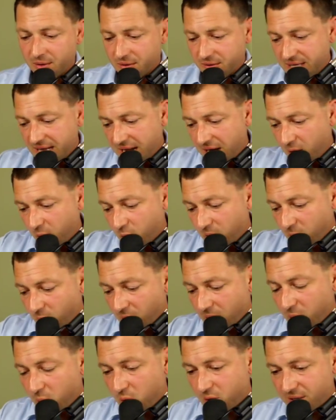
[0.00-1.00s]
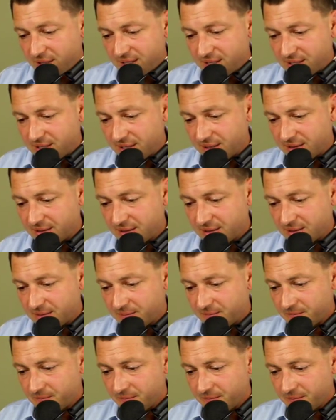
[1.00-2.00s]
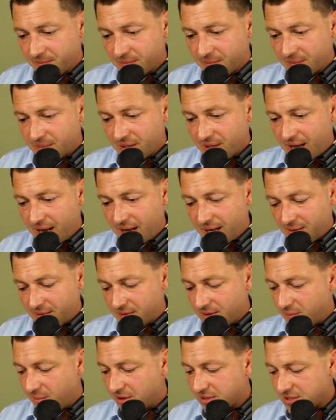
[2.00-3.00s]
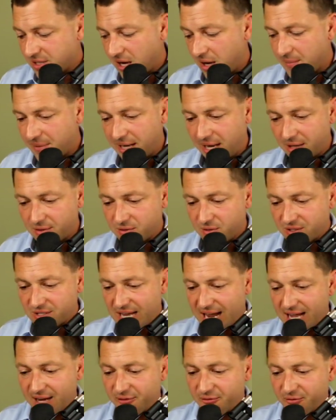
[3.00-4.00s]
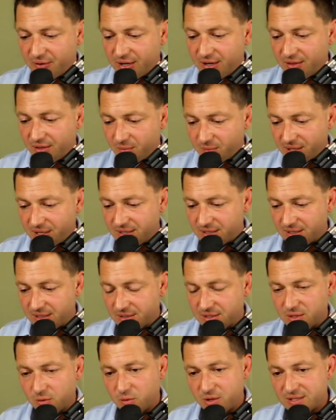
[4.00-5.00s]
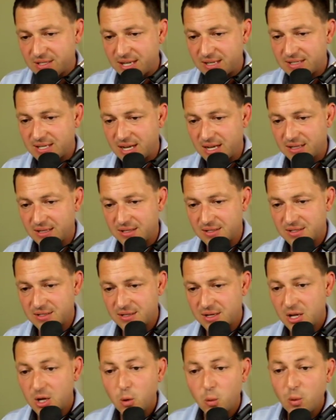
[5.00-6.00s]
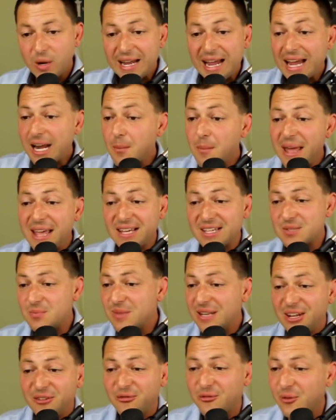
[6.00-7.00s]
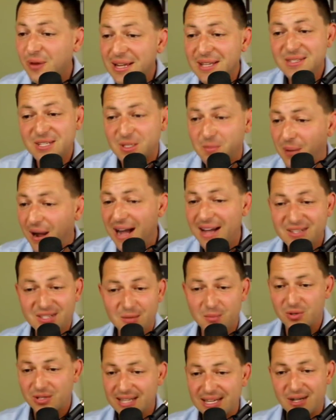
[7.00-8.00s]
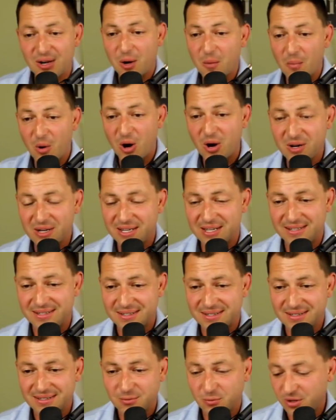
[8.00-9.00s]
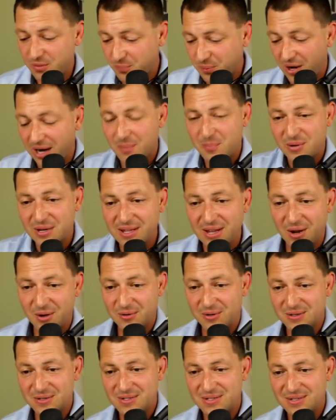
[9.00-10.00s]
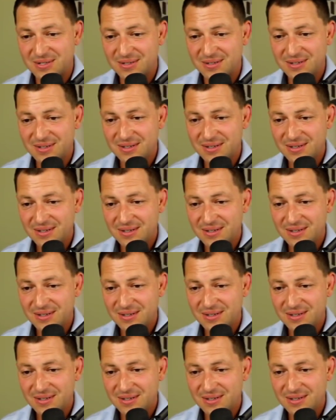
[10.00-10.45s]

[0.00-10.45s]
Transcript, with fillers: Now, we want more listings. Okay? The most common answer is I had a friend in the business. So what does that tell us? We got to make as many friends as possible in our market with property owners.